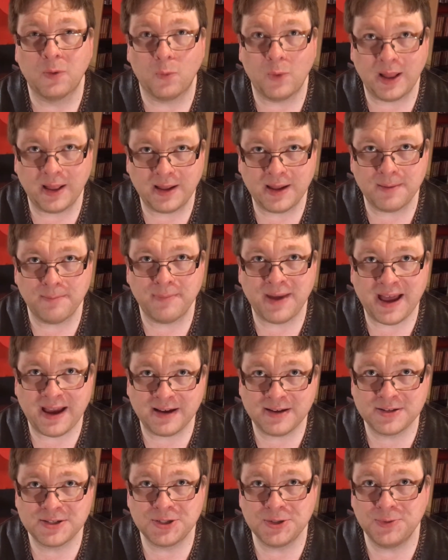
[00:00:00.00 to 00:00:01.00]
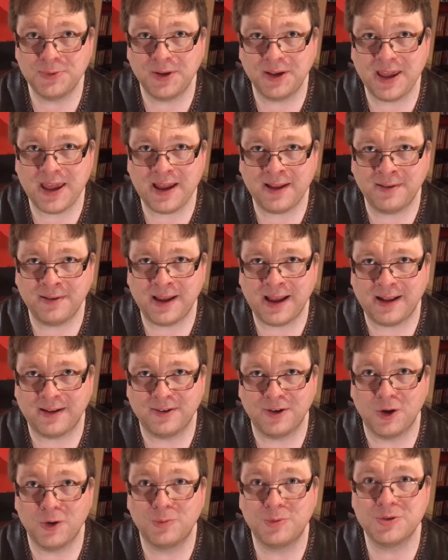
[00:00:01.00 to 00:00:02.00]
welcome back soon again,
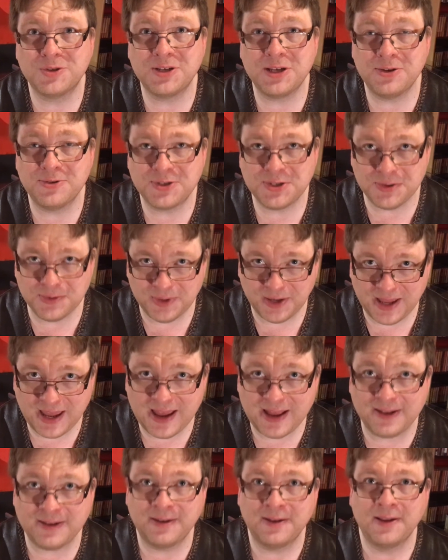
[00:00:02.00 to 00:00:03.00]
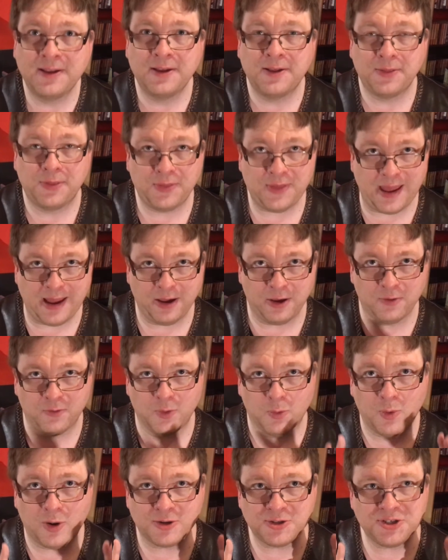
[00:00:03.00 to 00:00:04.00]
and hope to see you soon again. Thank you
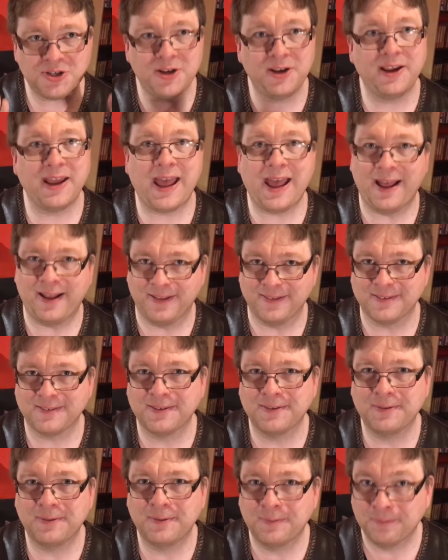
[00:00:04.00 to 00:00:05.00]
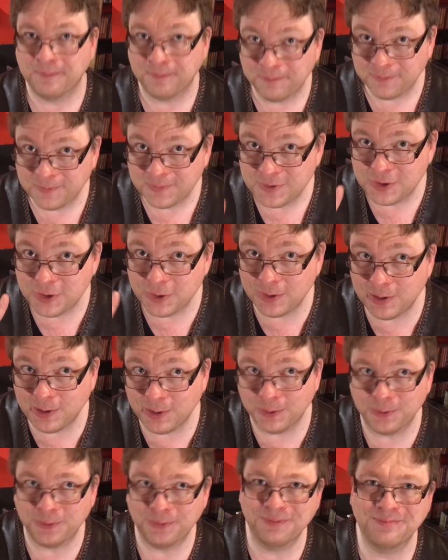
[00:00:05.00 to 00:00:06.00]
for watching, and
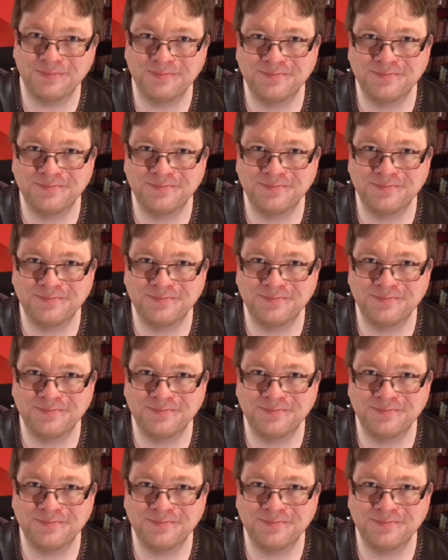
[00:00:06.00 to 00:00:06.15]
toodaloo.